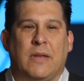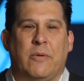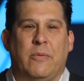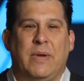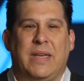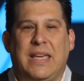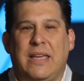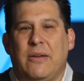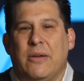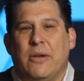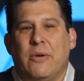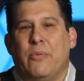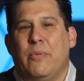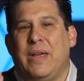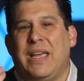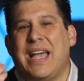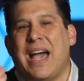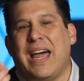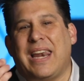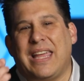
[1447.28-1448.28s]
We, we
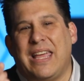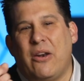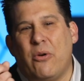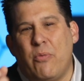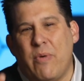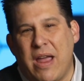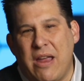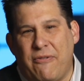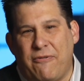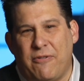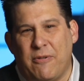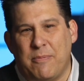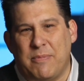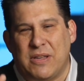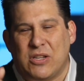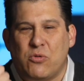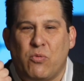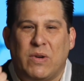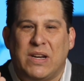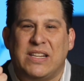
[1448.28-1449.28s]
got to get away from
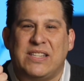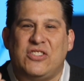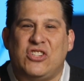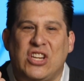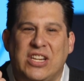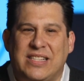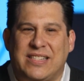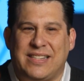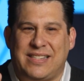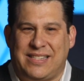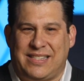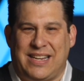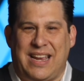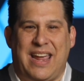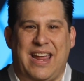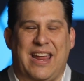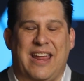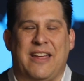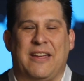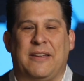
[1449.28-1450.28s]
this. What does Jesus
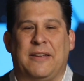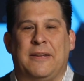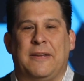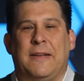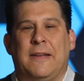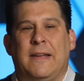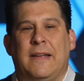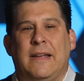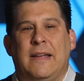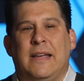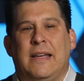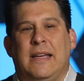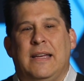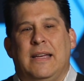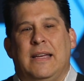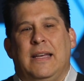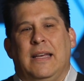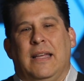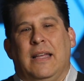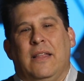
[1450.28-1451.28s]
say?
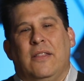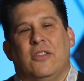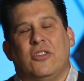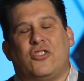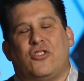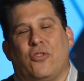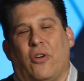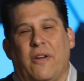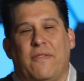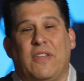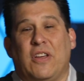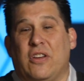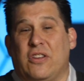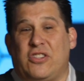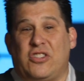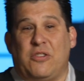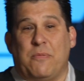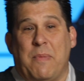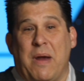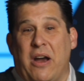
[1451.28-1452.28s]
The story of the Good
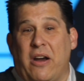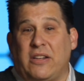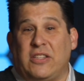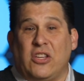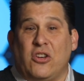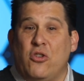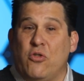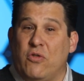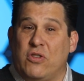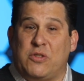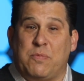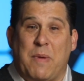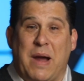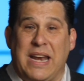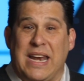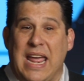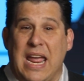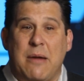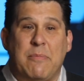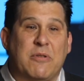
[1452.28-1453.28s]
Samaritan, who is my
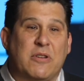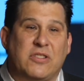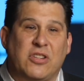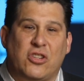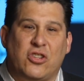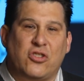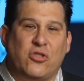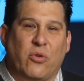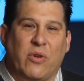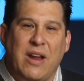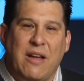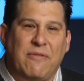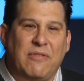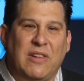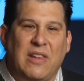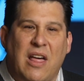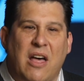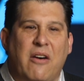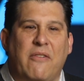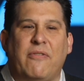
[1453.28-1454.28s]
neighbor, is a story of
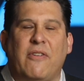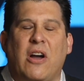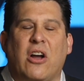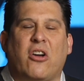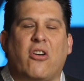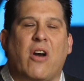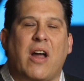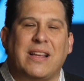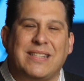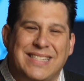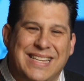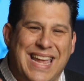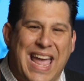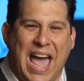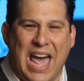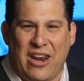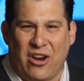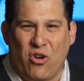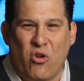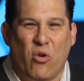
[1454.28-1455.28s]
love across
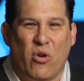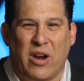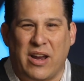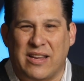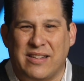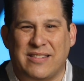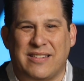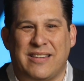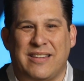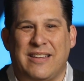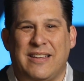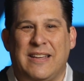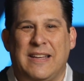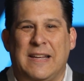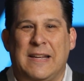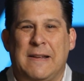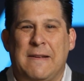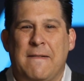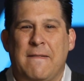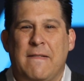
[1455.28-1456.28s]
categories.
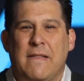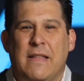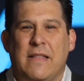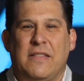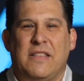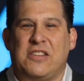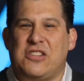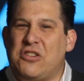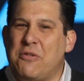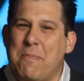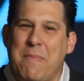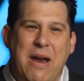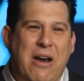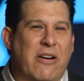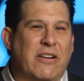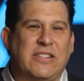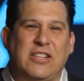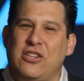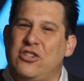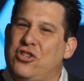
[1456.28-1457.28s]
The
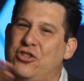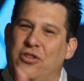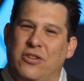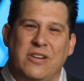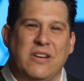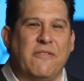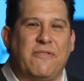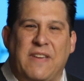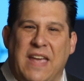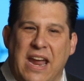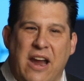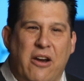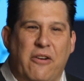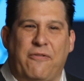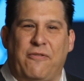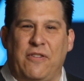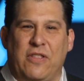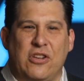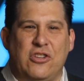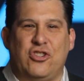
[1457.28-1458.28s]
Samaritan shouldn't have cared
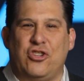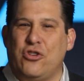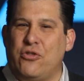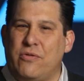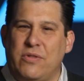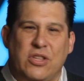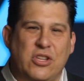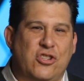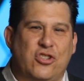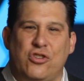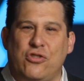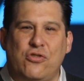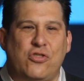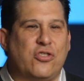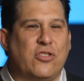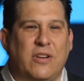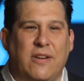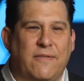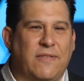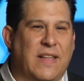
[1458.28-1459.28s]
for the Jew, and the Jew
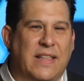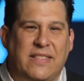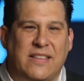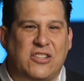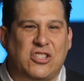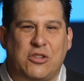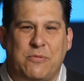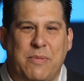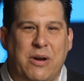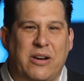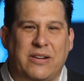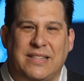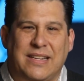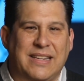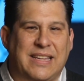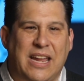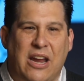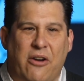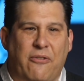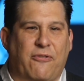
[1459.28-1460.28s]
shouldn't have let the
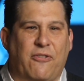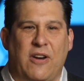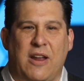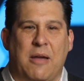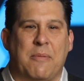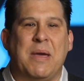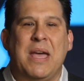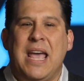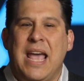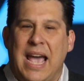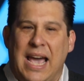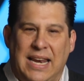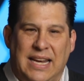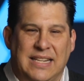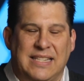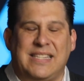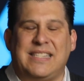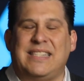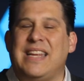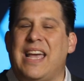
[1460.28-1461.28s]
Samaritan care for him, and
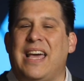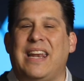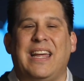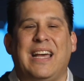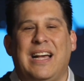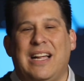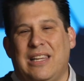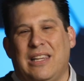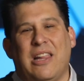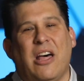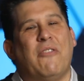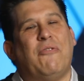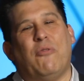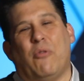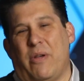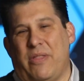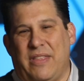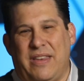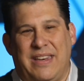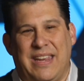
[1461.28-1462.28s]
instead love
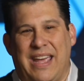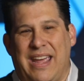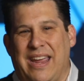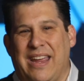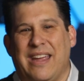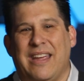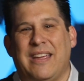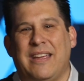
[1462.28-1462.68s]
won the day.